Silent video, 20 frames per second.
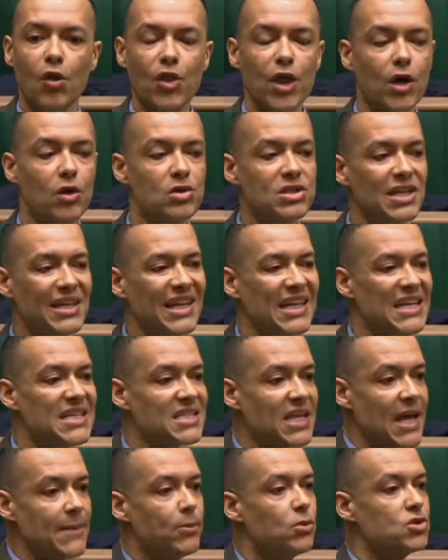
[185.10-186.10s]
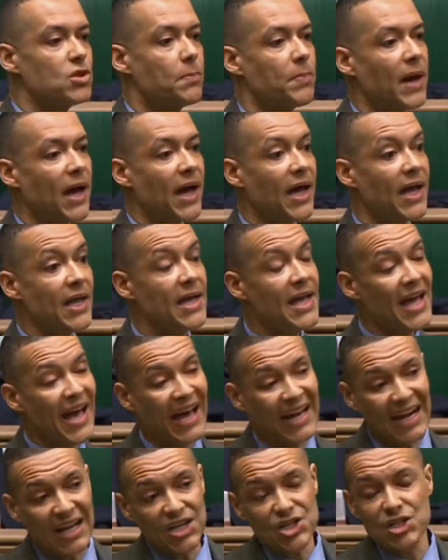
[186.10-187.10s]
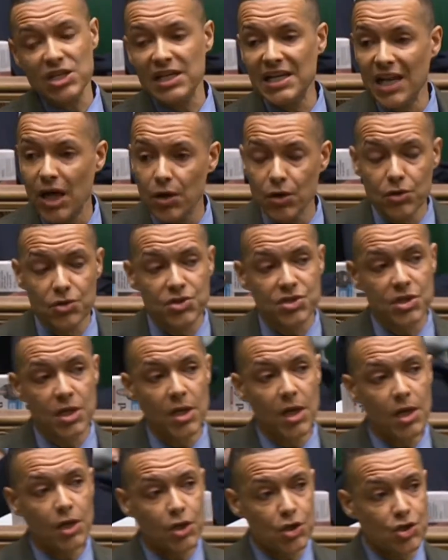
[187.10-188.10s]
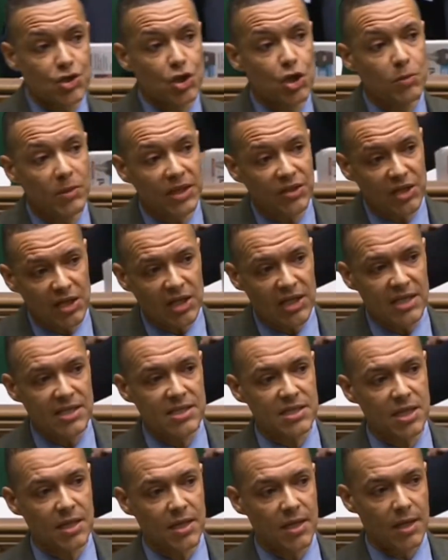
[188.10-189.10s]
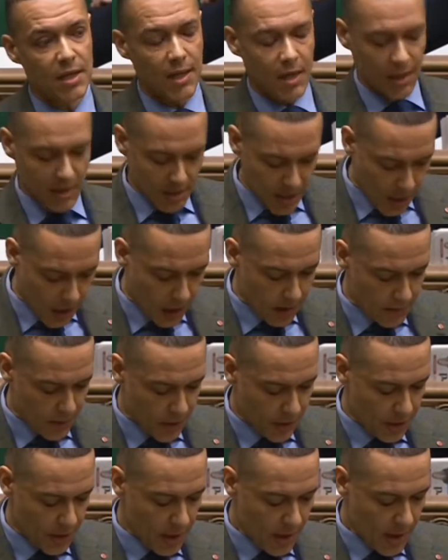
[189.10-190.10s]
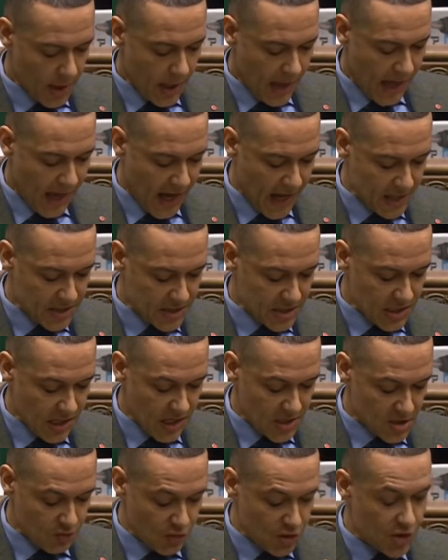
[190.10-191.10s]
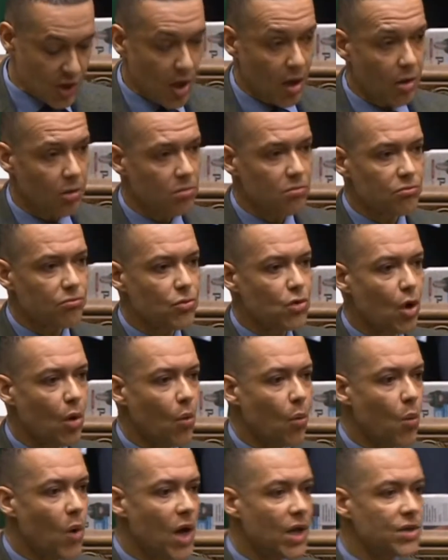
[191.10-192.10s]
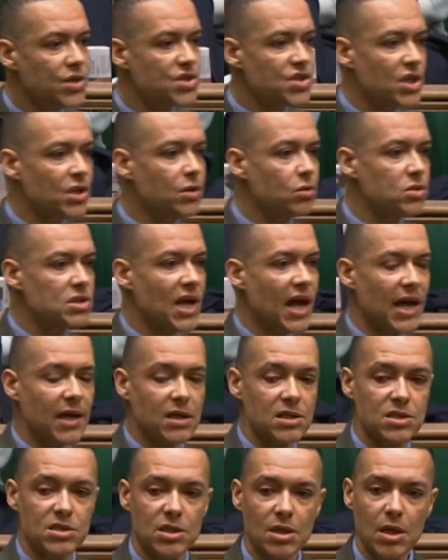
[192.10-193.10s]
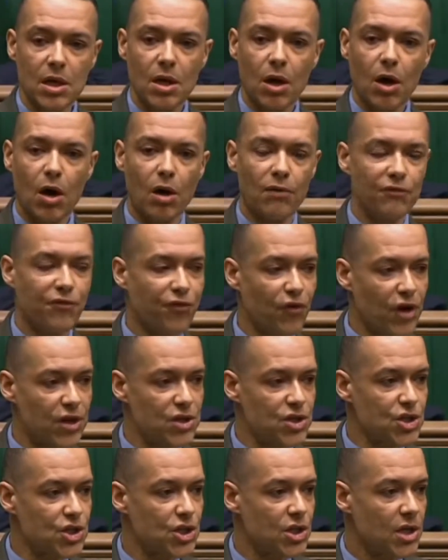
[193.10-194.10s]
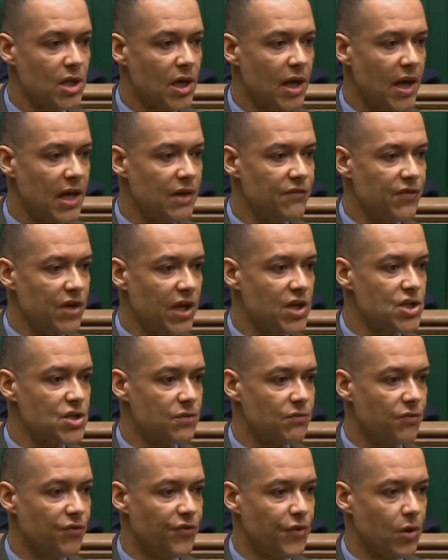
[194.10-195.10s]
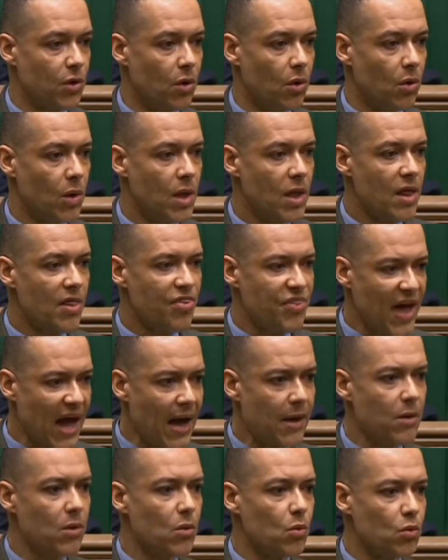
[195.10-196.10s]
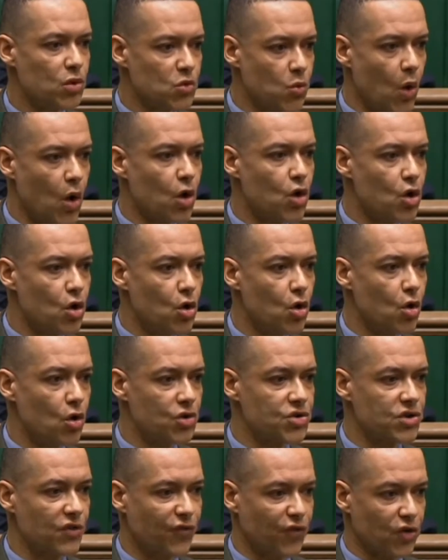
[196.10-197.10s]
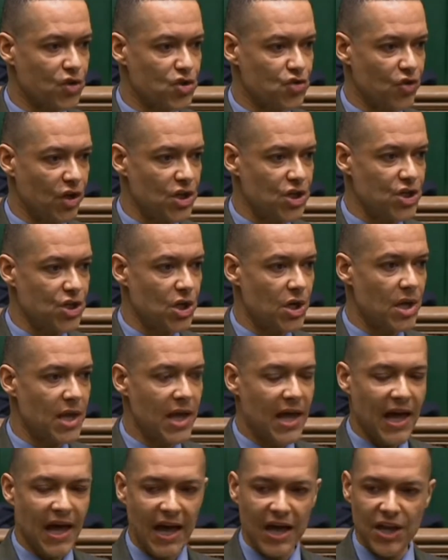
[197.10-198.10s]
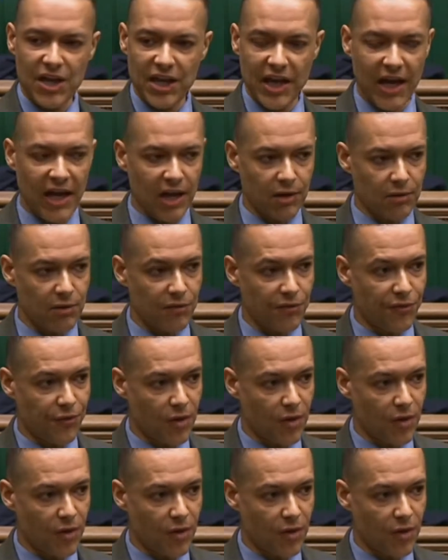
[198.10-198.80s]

on those least able to pay, and actually those consuming the least carbon. And as a result, not one single tax on French aviation fuel. That was what caused the frustration and the anger in